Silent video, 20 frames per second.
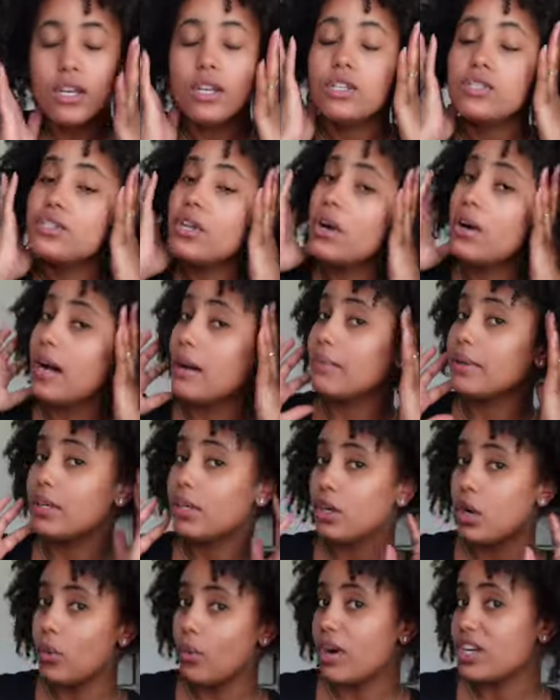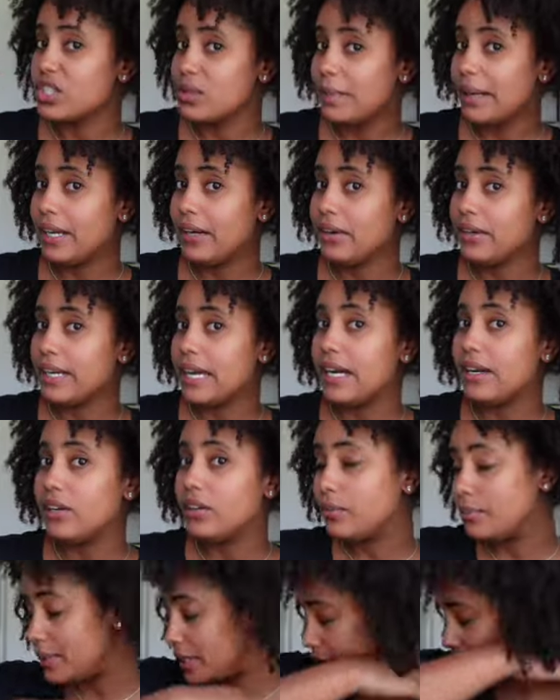So I'm gonna go wash my hair
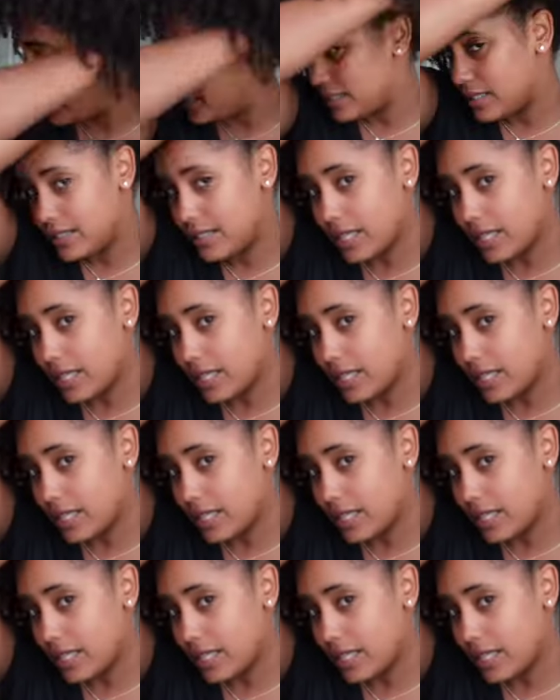now because it